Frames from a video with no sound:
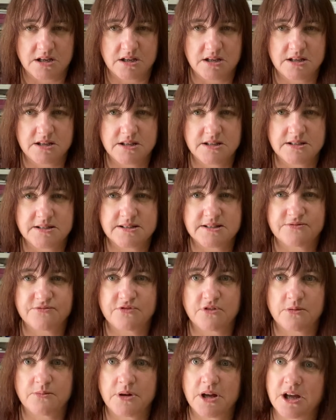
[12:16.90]
is
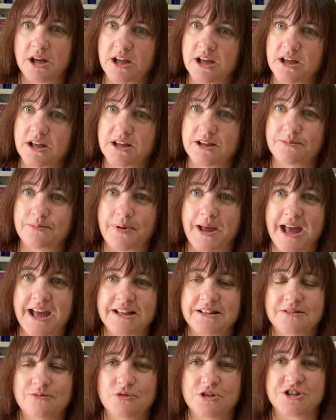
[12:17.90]
from a
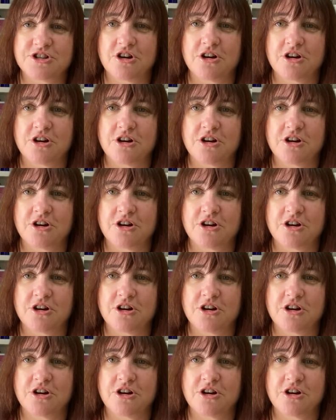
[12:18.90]
pattern which